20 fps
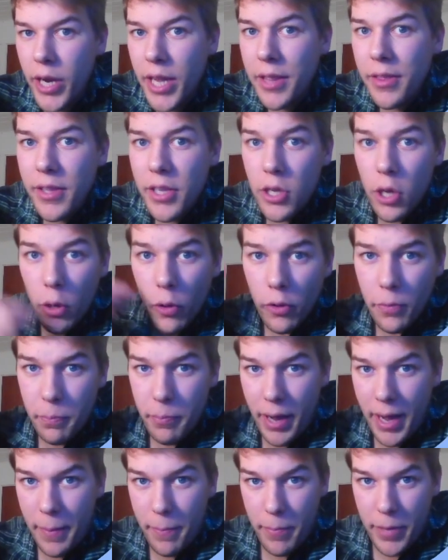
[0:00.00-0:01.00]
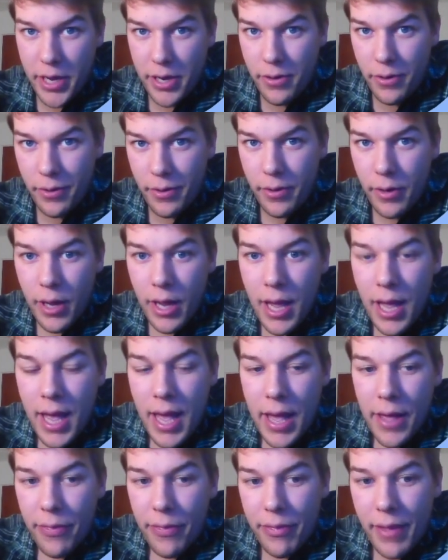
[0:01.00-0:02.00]
in the old Map Maker
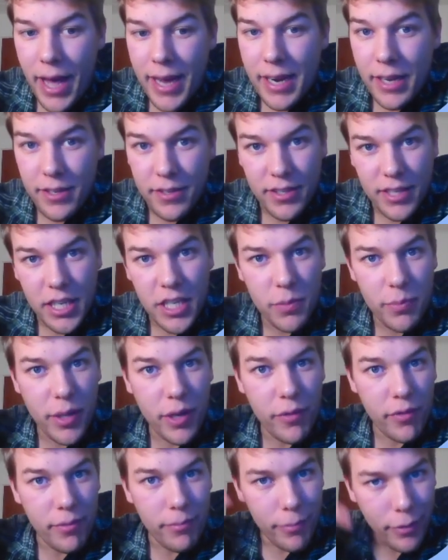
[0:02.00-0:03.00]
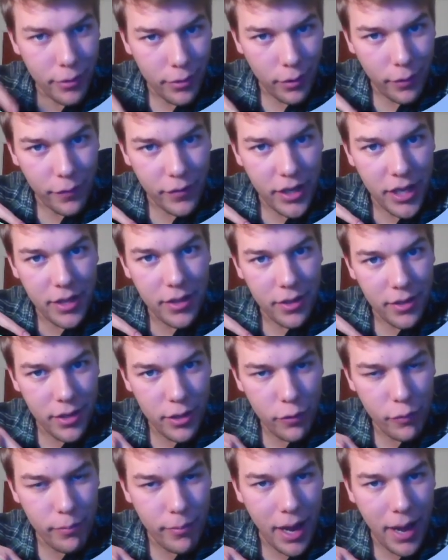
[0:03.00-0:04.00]
that has since been removed in the
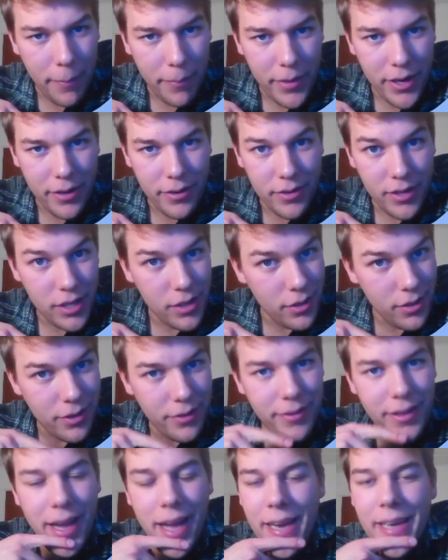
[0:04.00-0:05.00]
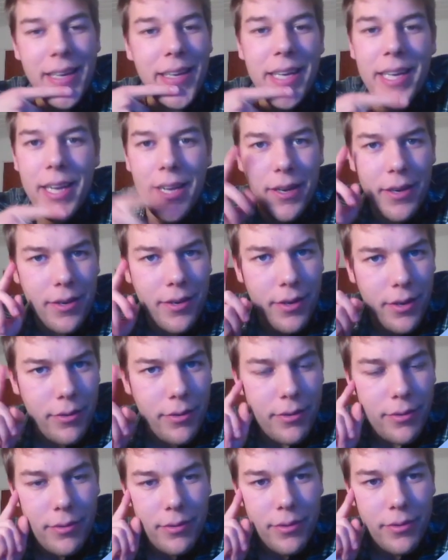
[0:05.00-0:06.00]
new Map Maker? Did you know that? No,
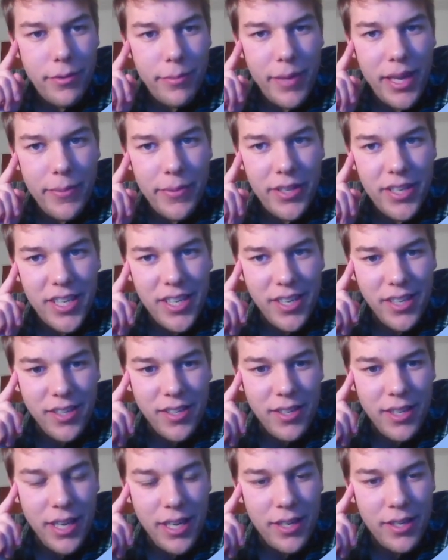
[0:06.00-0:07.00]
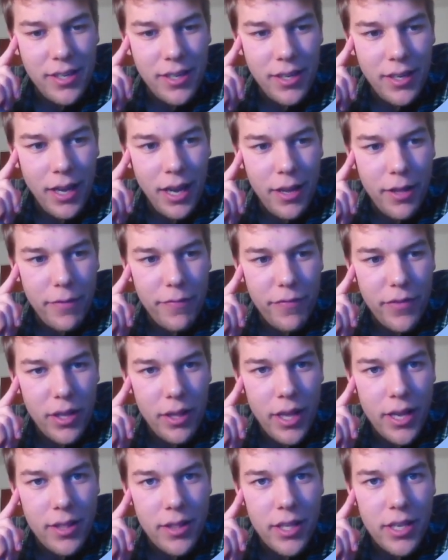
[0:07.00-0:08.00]
you maybe didn't, and I
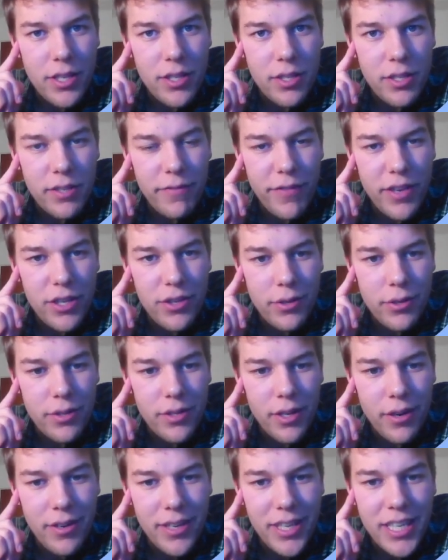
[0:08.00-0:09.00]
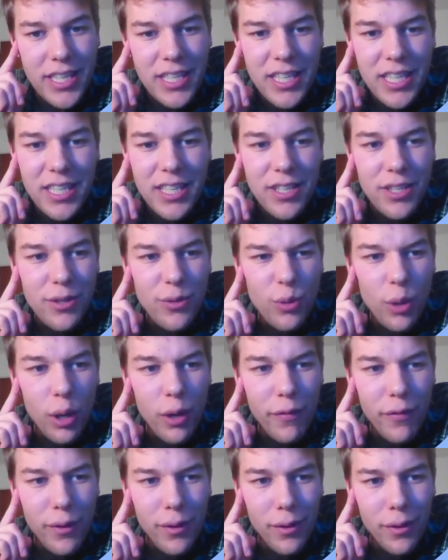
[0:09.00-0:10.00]
feel like these features are easy to
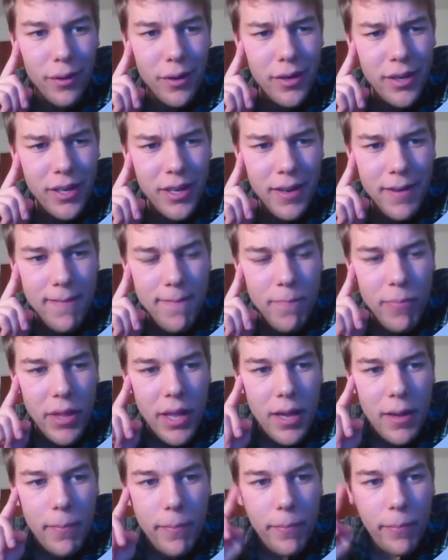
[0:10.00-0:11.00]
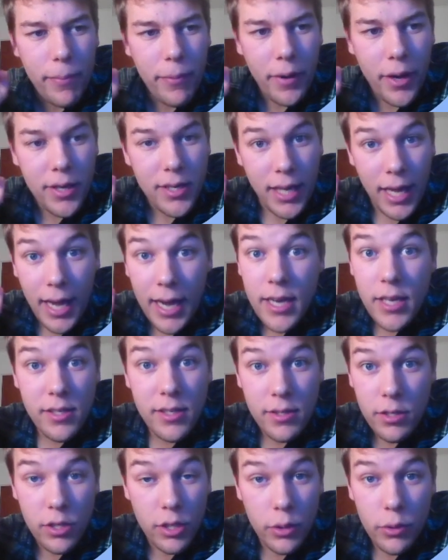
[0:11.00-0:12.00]
overlook, but I
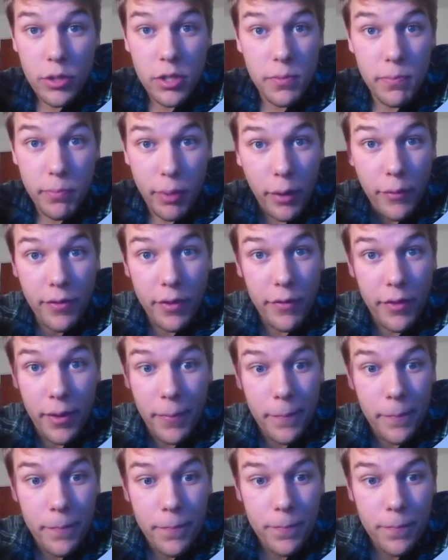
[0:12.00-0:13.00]
used both of them.